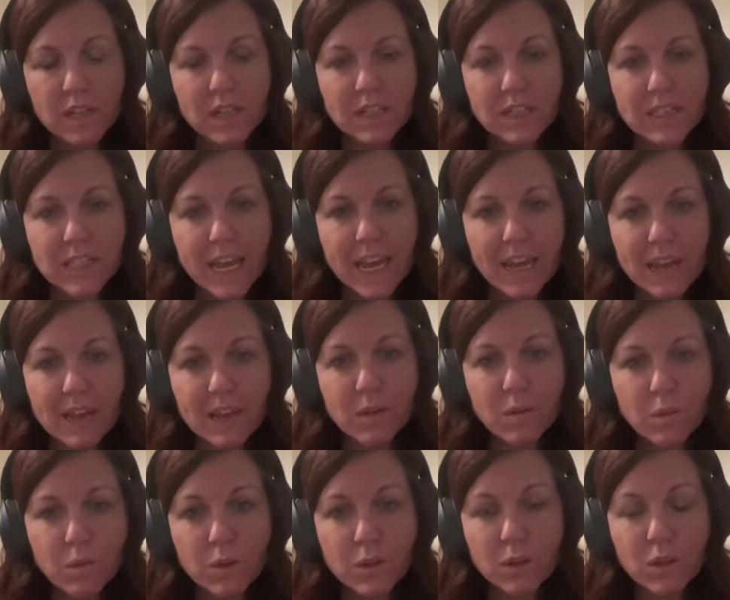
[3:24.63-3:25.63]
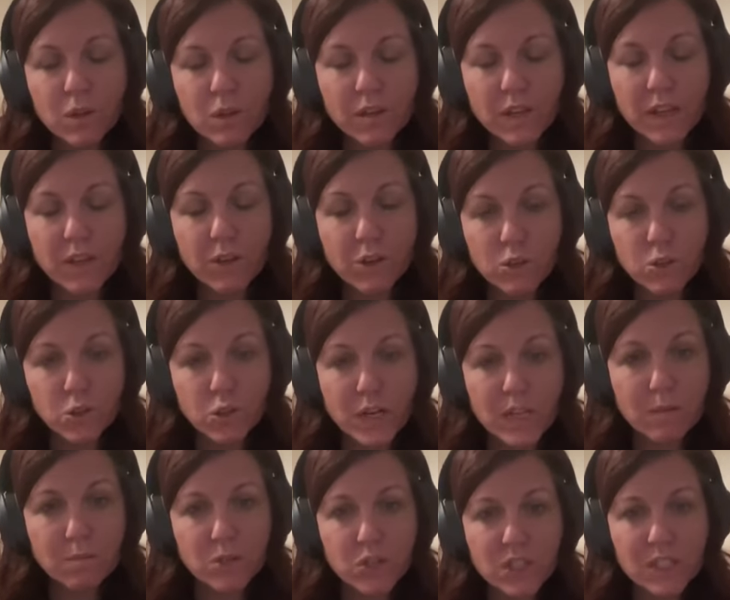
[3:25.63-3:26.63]
say, well, in their
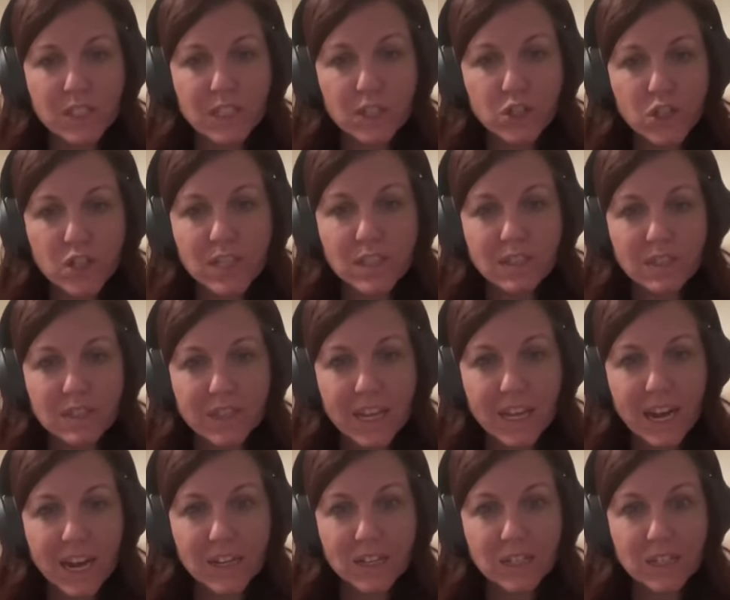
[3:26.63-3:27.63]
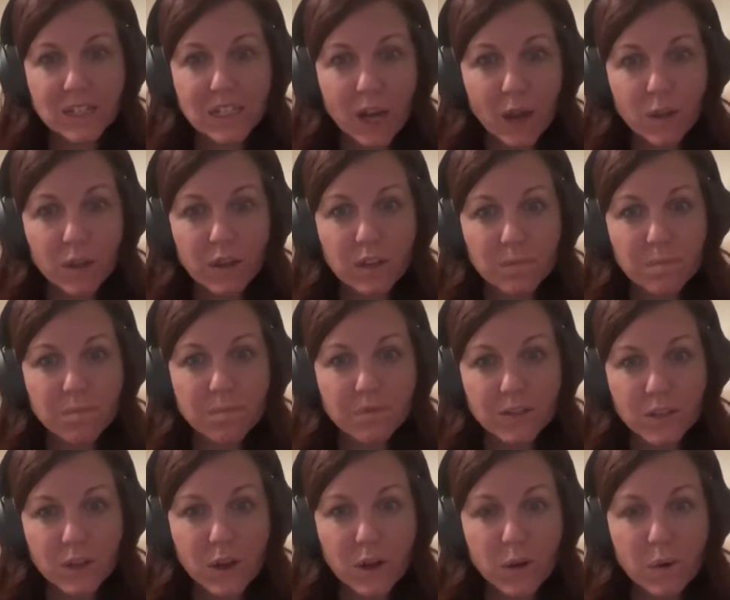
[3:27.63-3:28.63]
dream, she said, Jesus, can I just tell them,
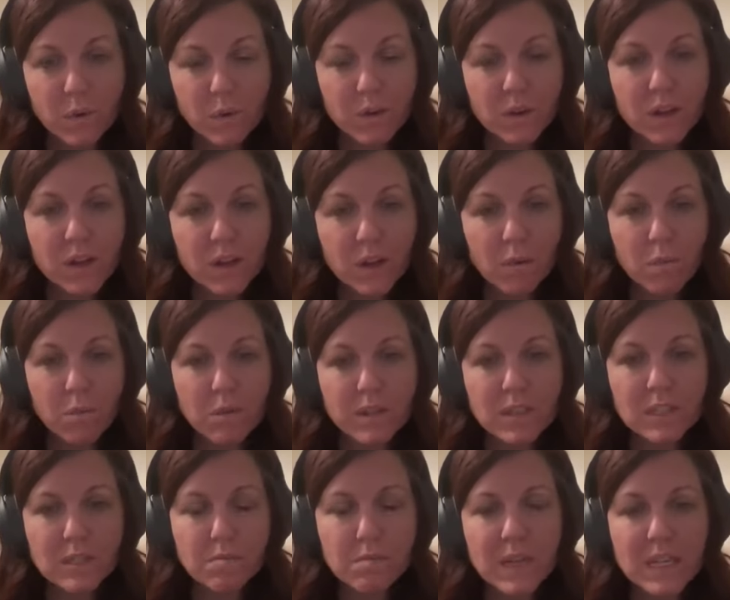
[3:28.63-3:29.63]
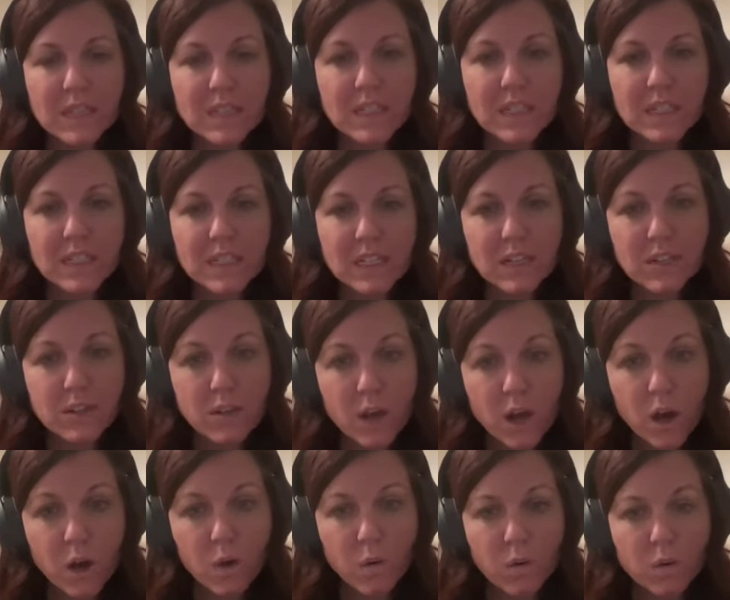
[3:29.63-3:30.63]
you know, what this means? And he said,
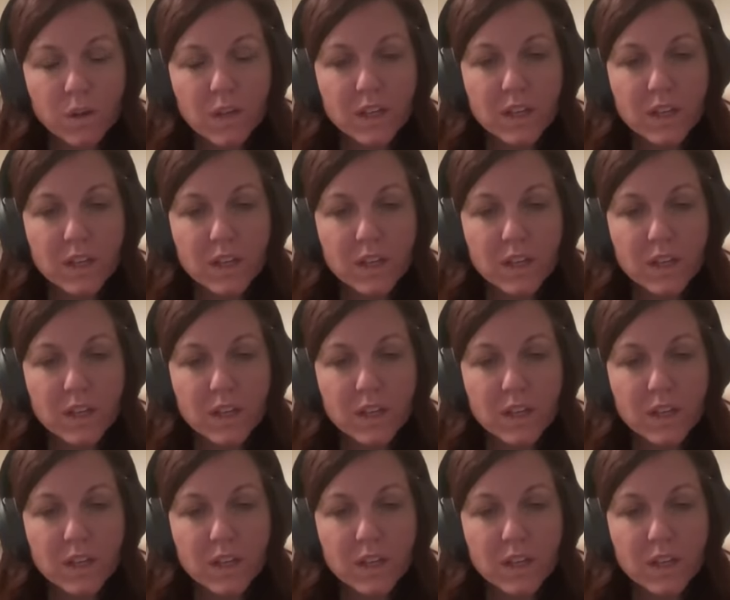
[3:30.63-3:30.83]
no.